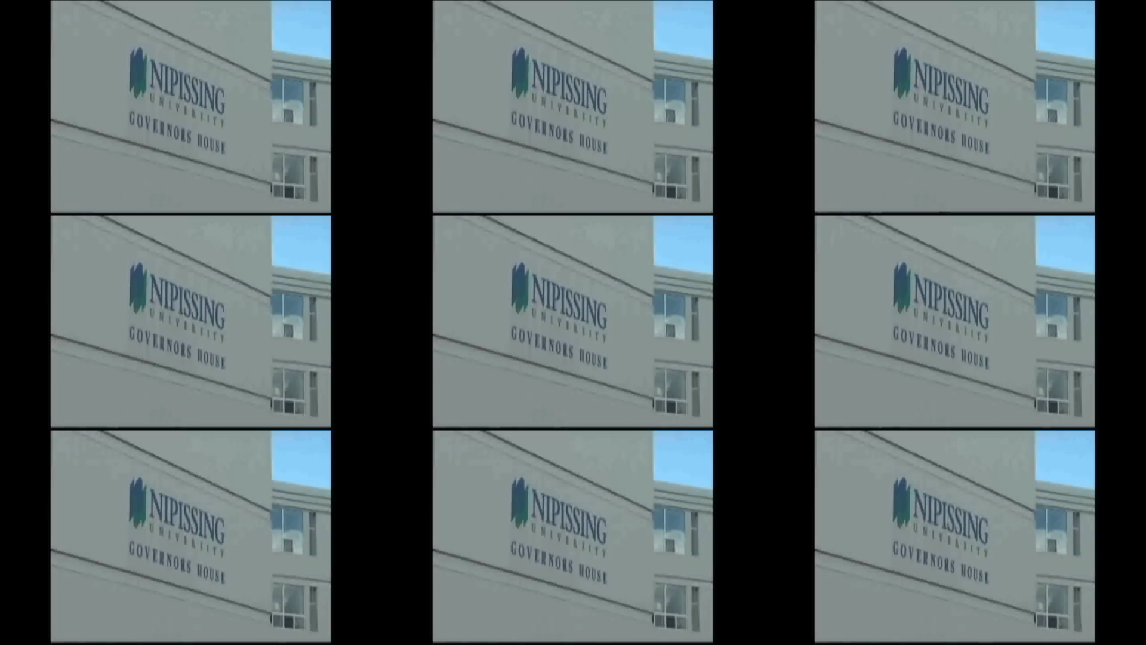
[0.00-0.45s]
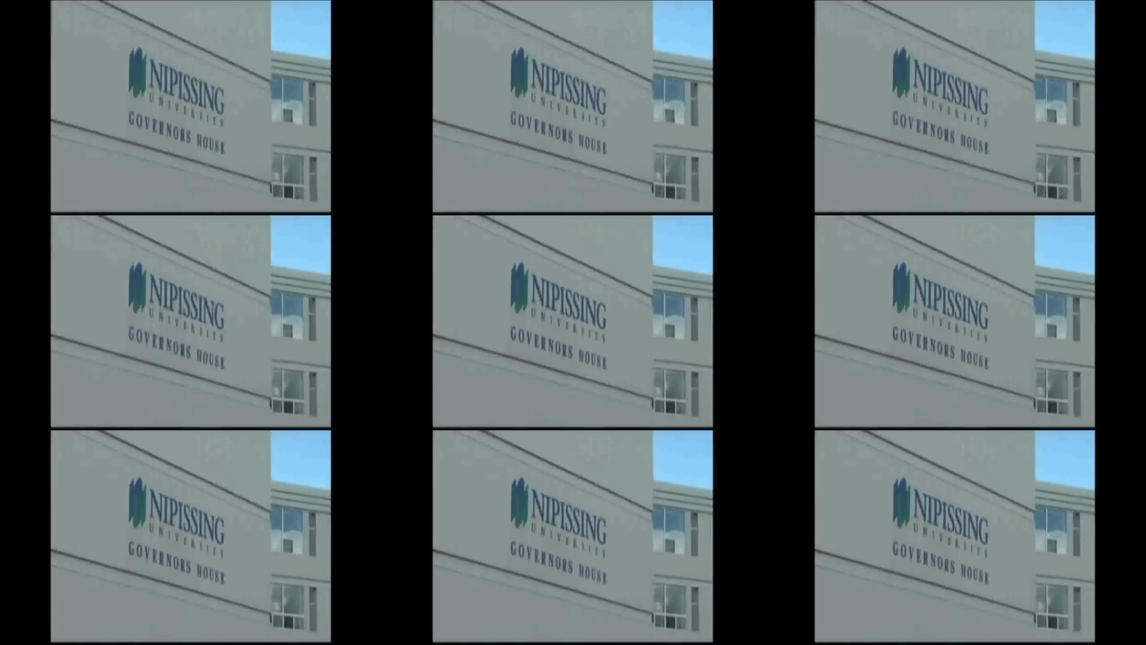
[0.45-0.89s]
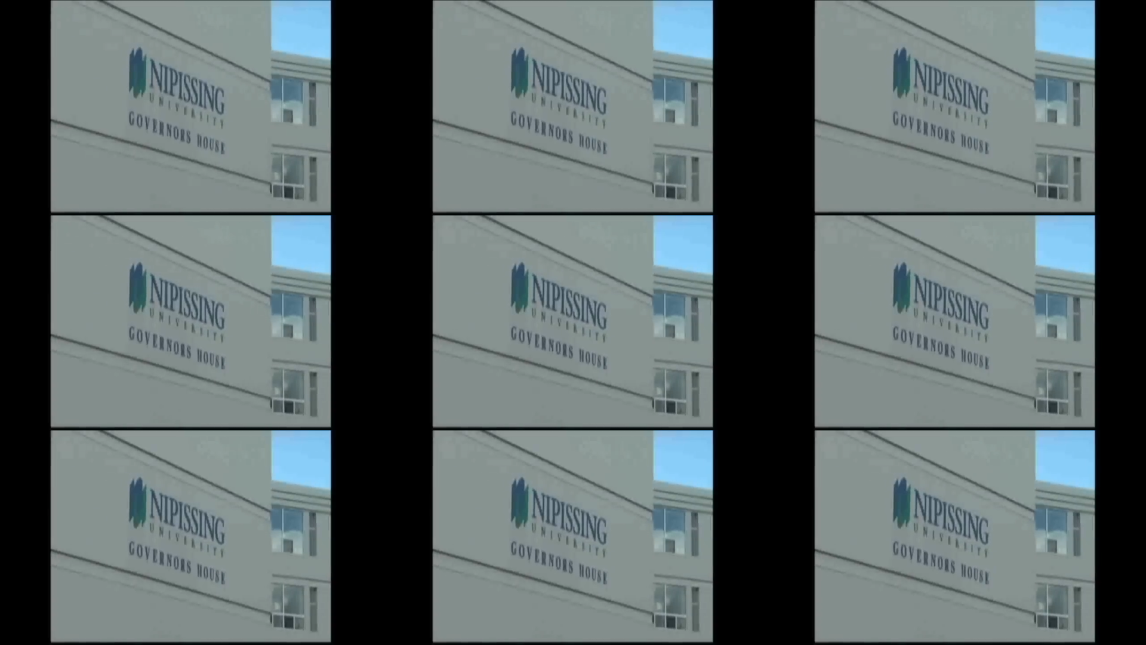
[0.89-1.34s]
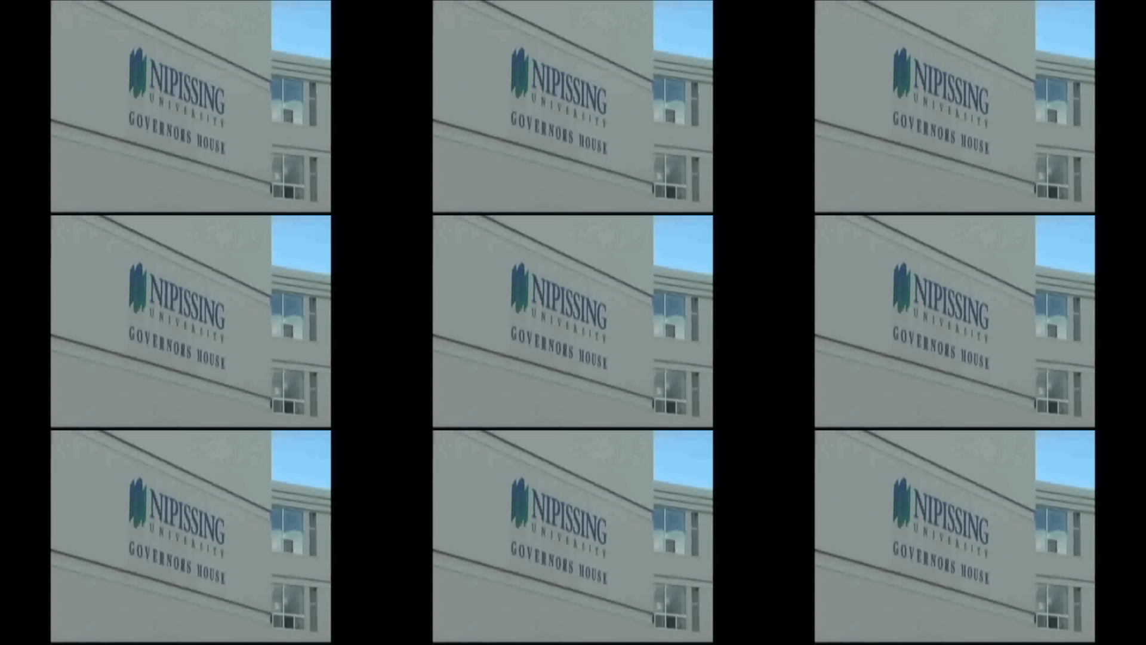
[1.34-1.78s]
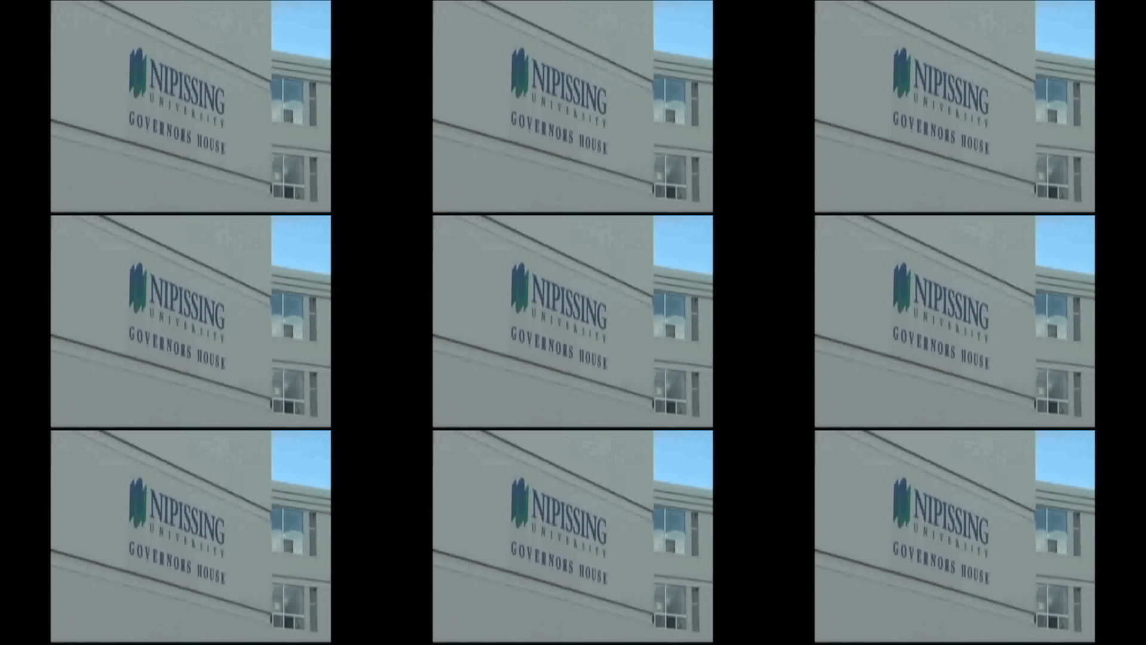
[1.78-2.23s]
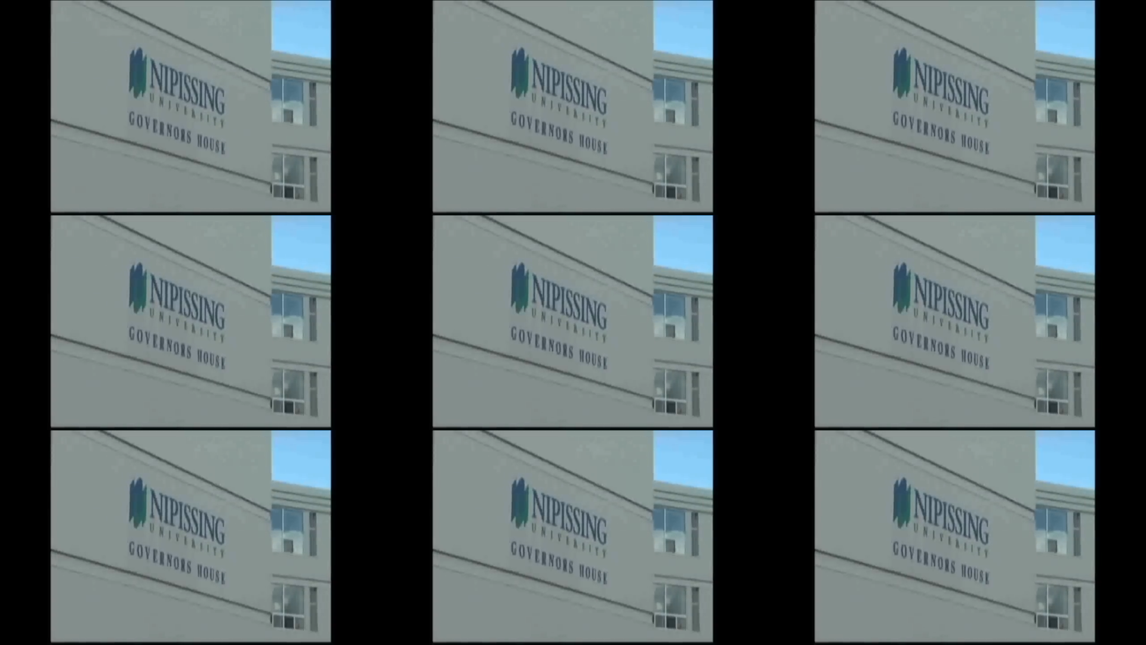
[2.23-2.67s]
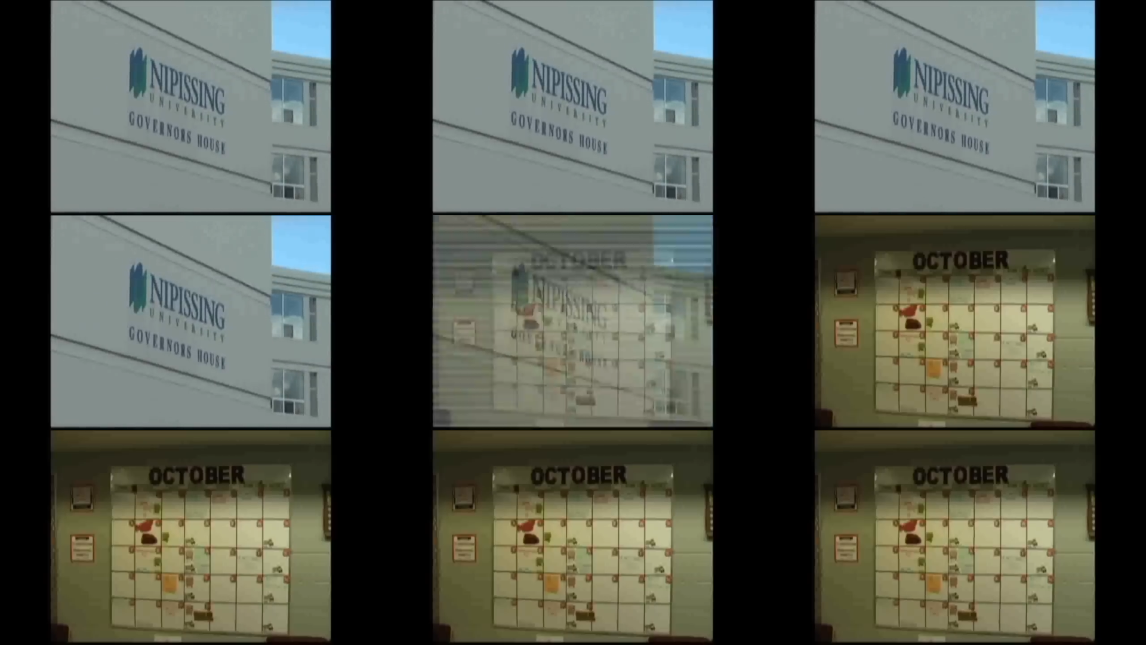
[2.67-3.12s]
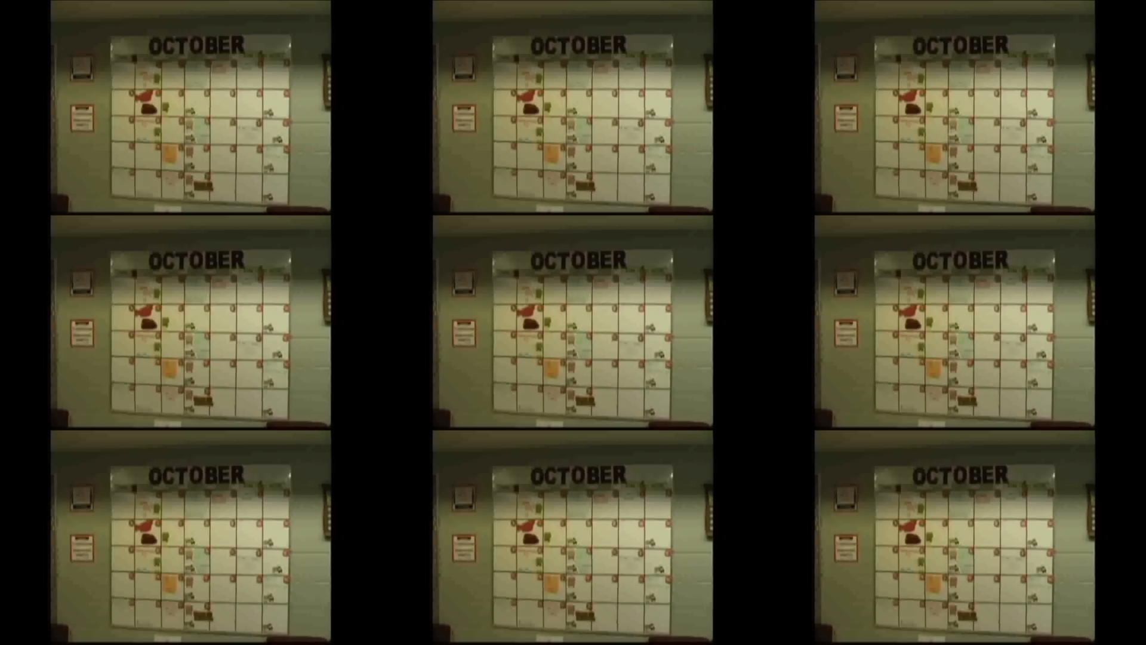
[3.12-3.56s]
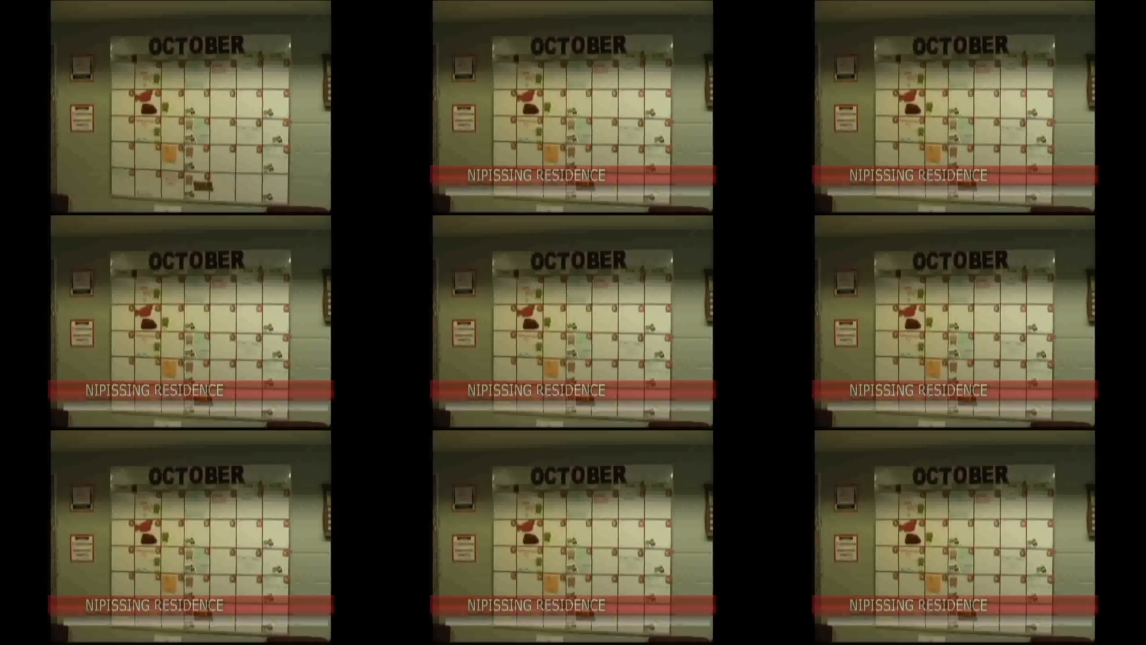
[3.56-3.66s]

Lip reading: (no speaker visible)